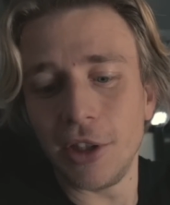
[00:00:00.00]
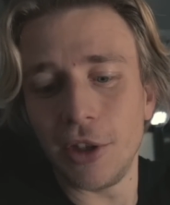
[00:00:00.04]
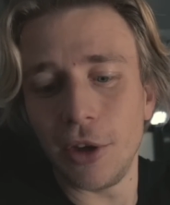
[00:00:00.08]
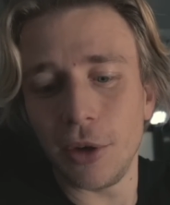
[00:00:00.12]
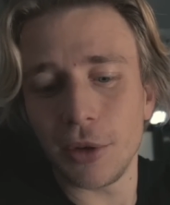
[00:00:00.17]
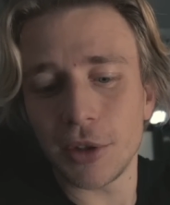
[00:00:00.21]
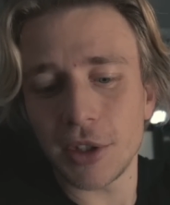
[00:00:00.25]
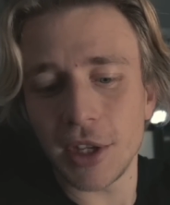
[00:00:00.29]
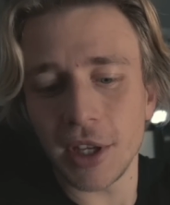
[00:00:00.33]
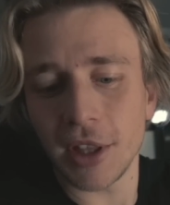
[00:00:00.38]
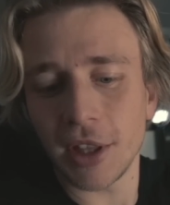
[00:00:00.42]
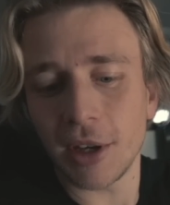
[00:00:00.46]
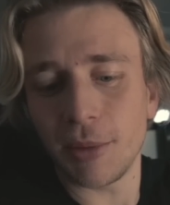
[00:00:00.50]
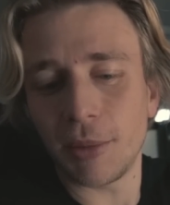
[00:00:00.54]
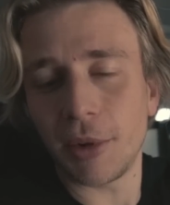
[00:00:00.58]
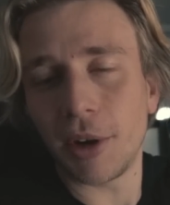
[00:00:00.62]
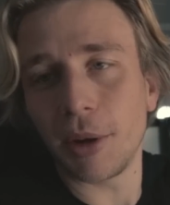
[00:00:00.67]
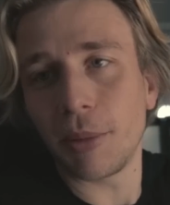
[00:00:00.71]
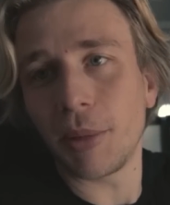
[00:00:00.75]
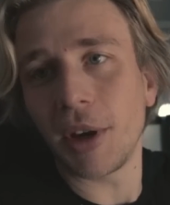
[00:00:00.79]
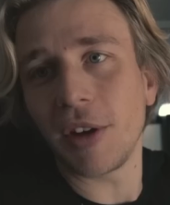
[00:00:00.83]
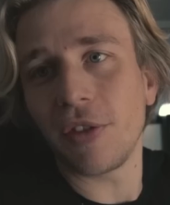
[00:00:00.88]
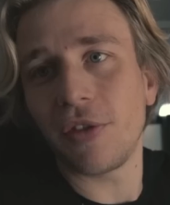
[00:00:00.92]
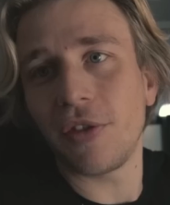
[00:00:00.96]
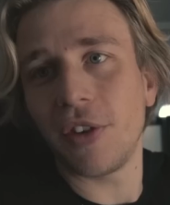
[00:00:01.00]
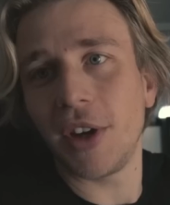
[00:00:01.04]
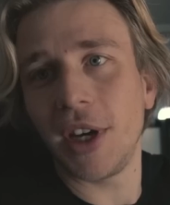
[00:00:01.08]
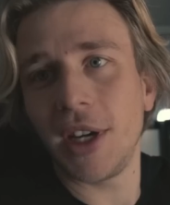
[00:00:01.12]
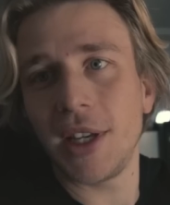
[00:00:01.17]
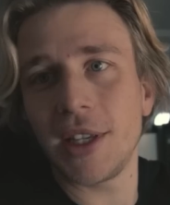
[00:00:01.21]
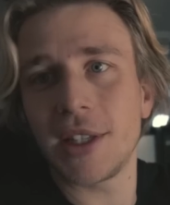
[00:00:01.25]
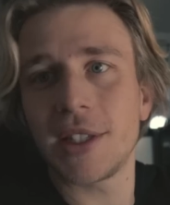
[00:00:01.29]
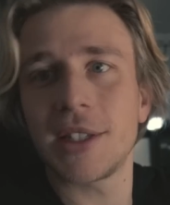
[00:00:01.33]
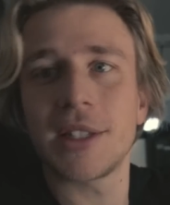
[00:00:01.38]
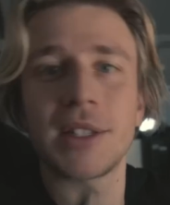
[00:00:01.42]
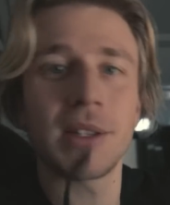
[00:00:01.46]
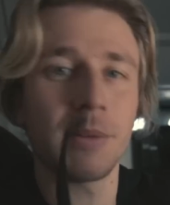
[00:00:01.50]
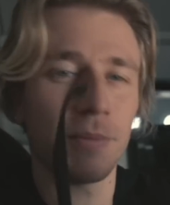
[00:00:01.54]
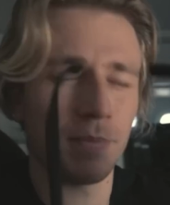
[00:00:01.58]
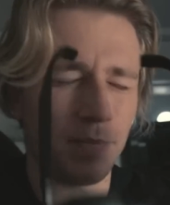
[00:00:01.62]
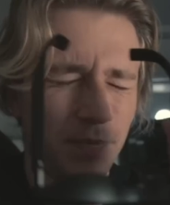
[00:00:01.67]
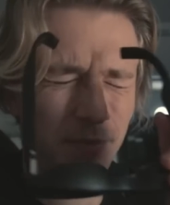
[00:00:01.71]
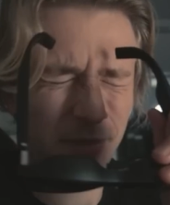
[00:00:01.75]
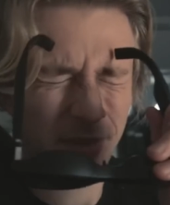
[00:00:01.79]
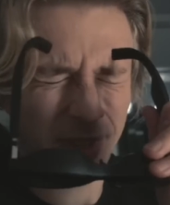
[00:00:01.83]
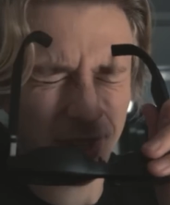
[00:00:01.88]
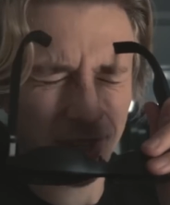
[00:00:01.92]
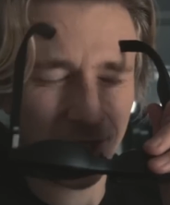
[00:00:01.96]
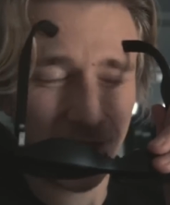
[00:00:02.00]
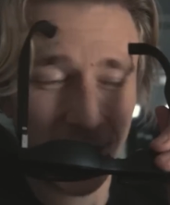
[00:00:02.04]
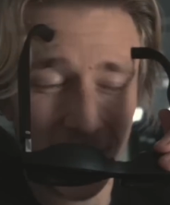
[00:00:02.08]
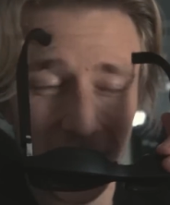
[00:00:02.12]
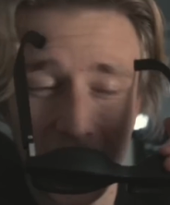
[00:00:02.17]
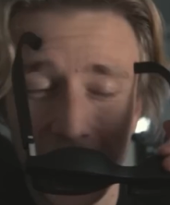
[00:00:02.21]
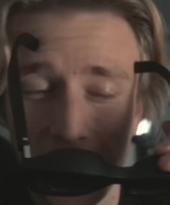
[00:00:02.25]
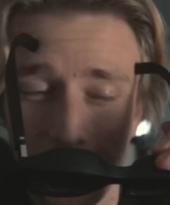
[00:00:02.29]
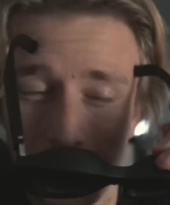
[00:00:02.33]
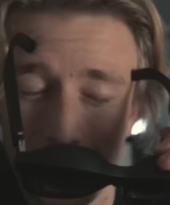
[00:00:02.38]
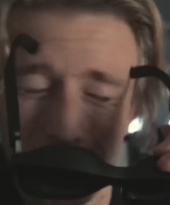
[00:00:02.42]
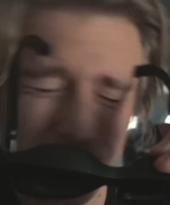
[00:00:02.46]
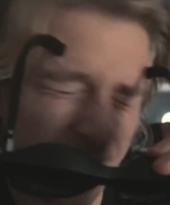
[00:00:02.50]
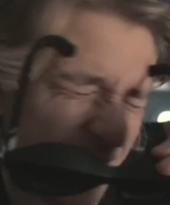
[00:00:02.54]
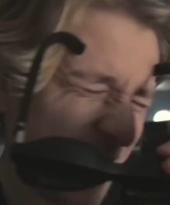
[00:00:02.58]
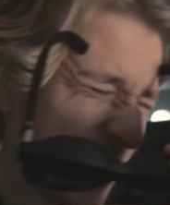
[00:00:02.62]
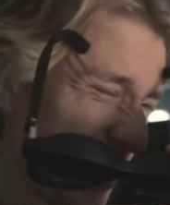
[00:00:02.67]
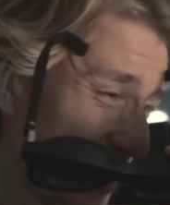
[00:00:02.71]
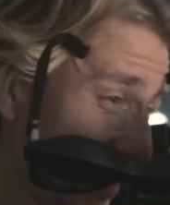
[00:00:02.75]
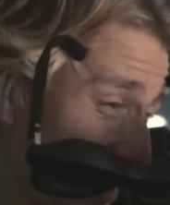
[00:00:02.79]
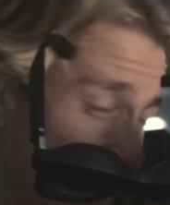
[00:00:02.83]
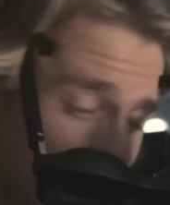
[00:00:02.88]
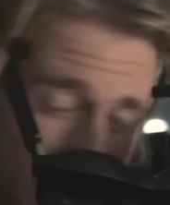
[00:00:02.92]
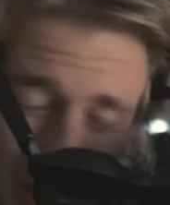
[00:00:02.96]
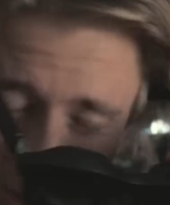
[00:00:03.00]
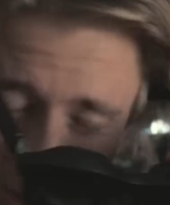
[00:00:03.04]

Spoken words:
using them on my face, yeah, they